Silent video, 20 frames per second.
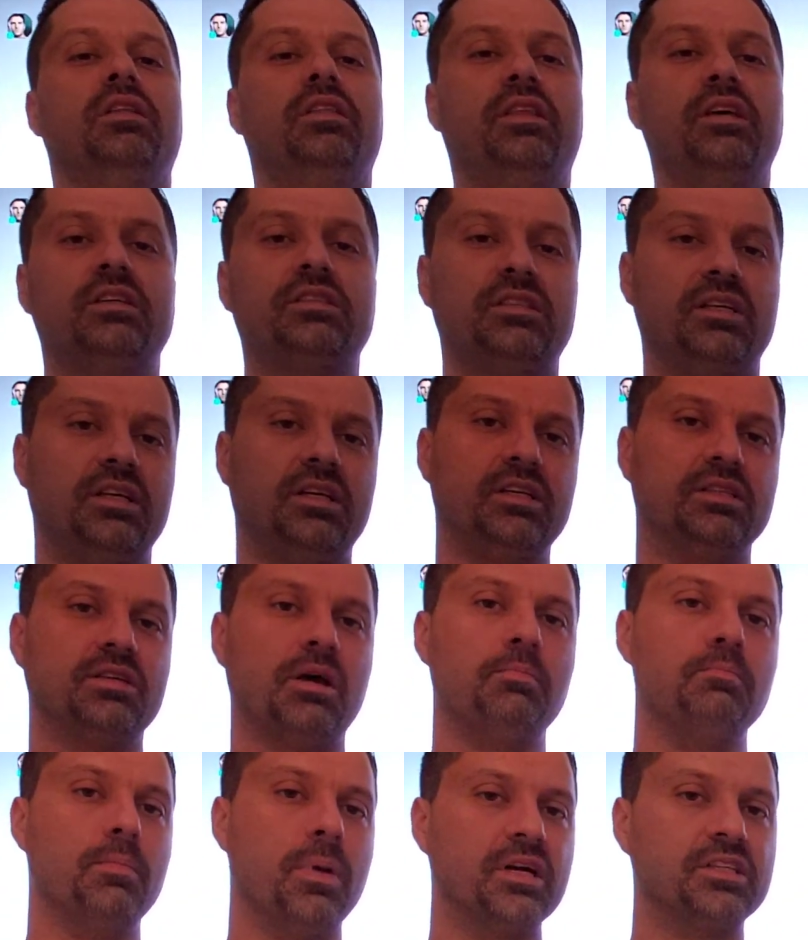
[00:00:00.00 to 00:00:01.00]
this is
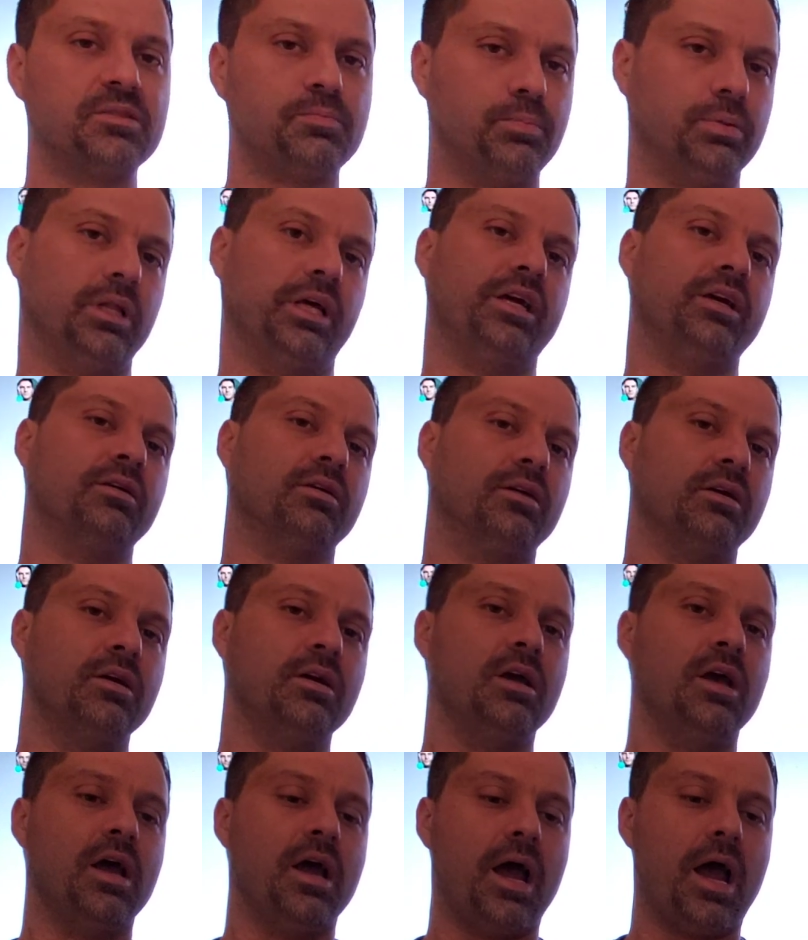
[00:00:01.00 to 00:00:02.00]
a must play.
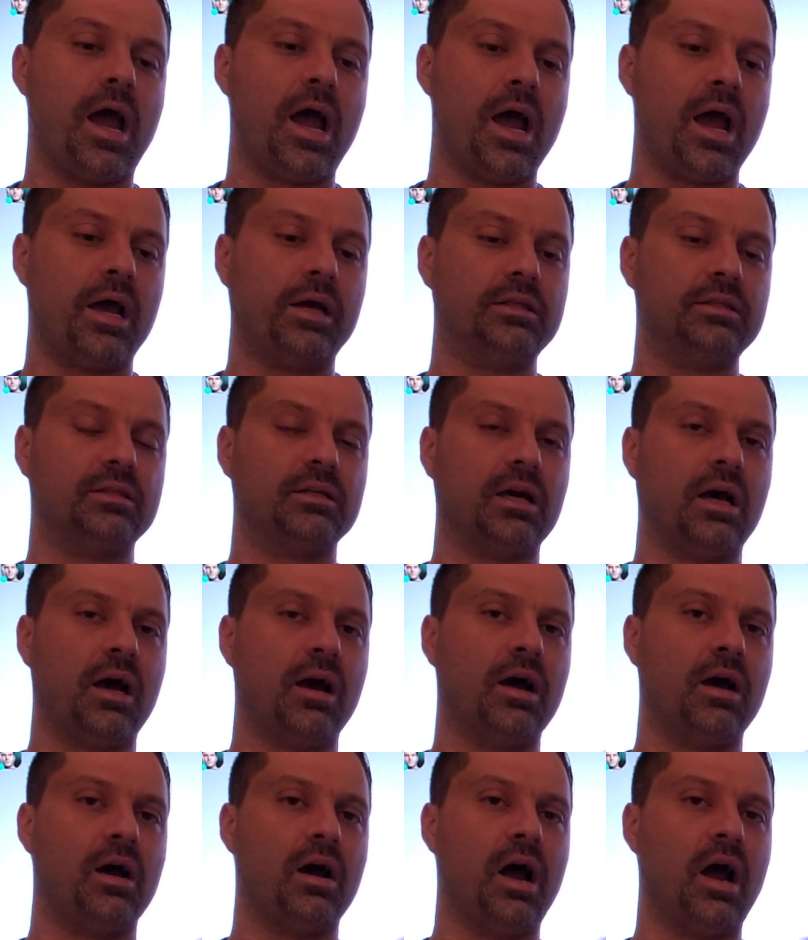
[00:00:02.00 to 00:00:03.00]
And
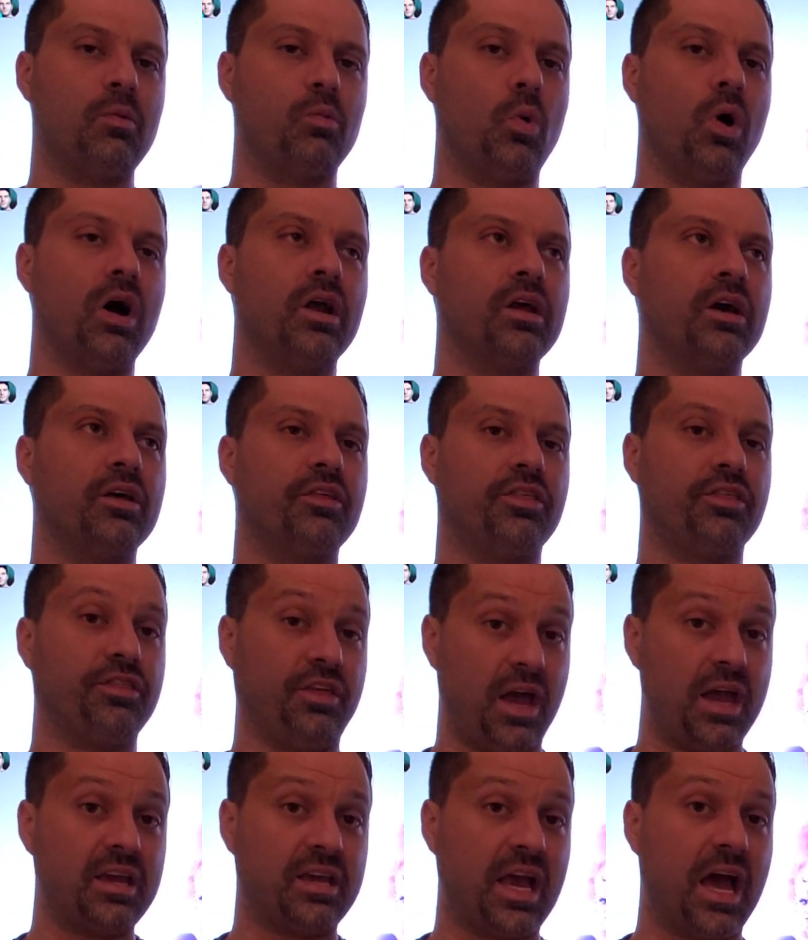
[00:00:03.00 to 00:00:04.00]
I want to
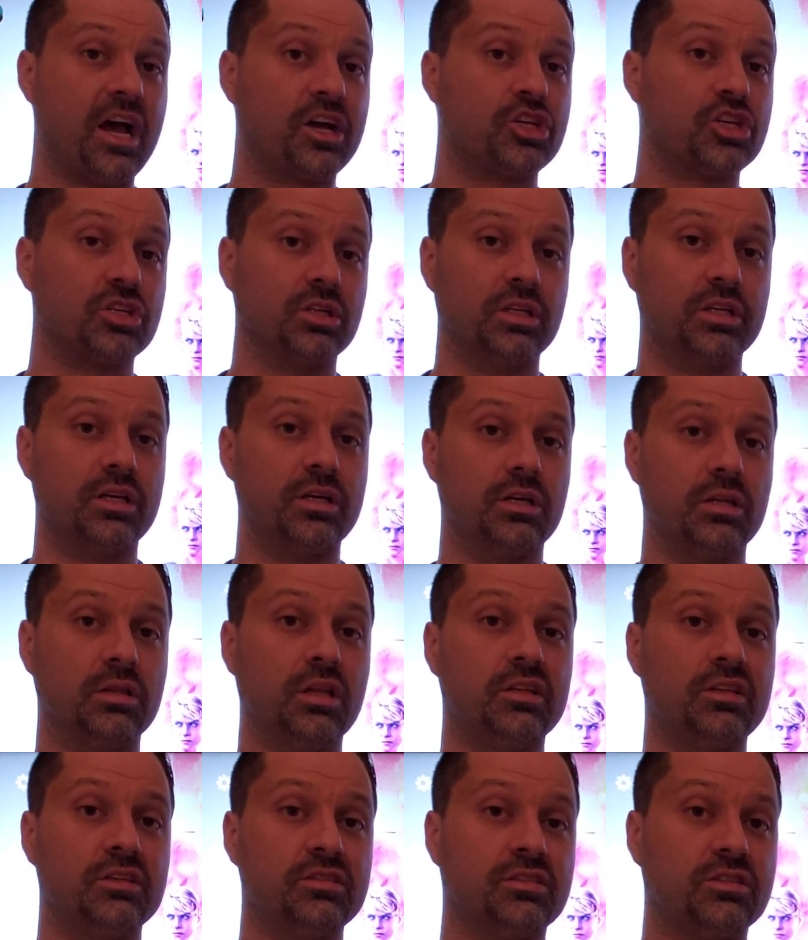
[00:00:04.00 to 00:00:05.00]
thank, actually,
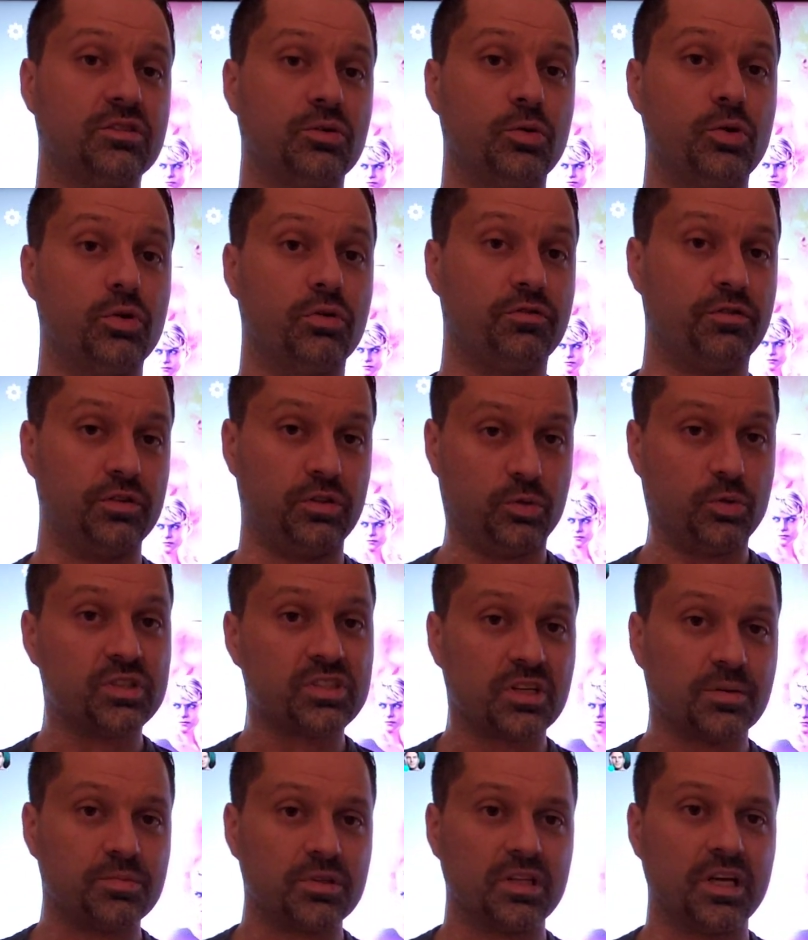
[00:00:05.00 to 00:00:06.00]
London Studio for doing
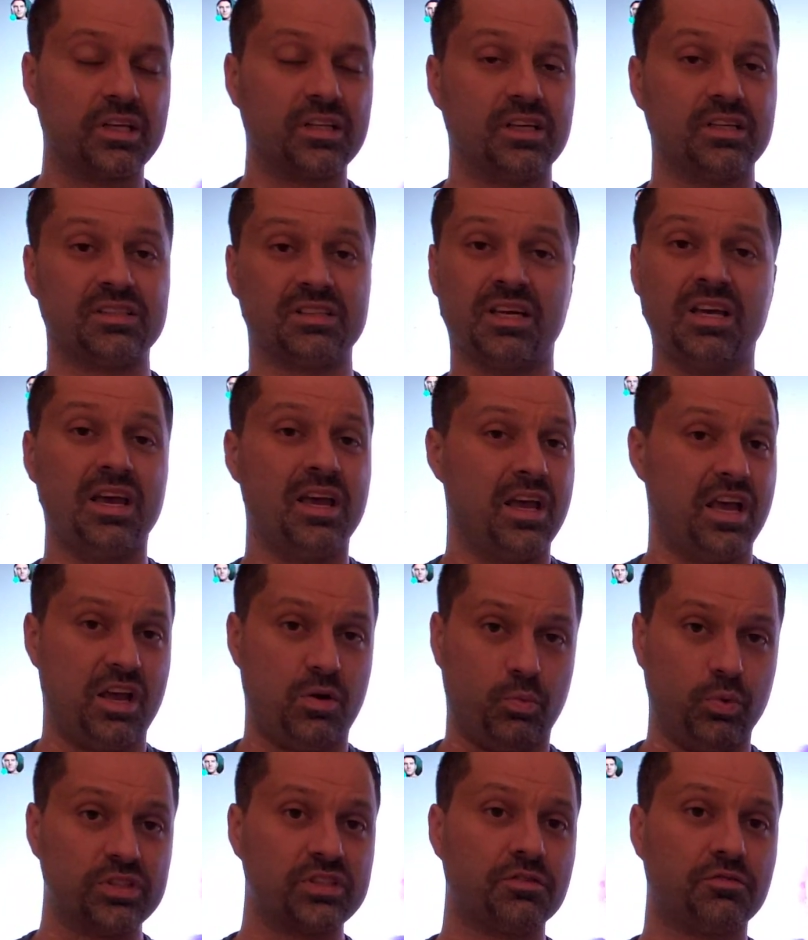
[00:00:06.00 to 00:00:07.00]
something like this.
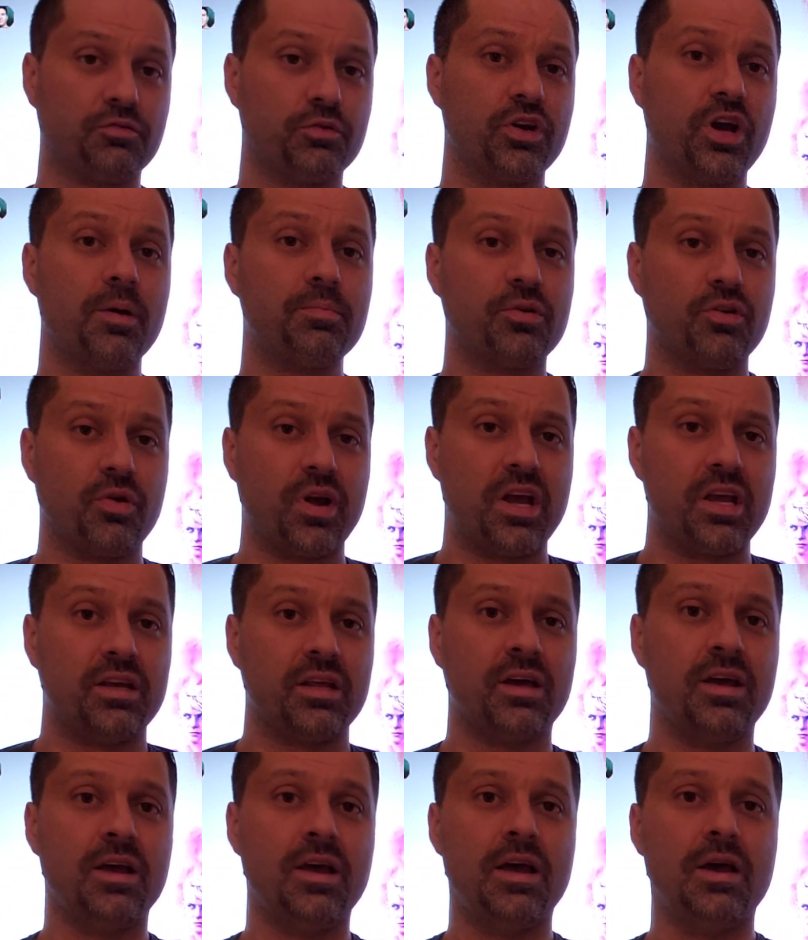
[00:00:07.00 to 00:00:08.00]
It was a free upgrade.